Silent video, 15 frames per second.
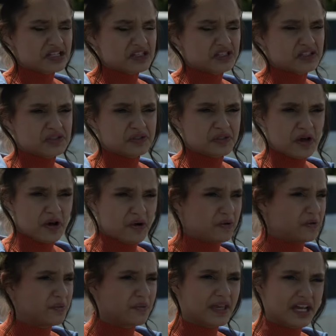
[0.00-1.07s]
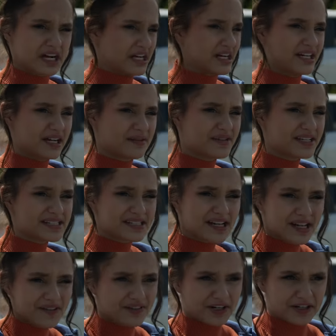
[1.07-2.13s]
so weird. I mean, it's
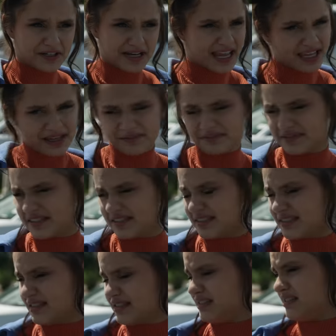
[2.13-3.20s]
not even our names.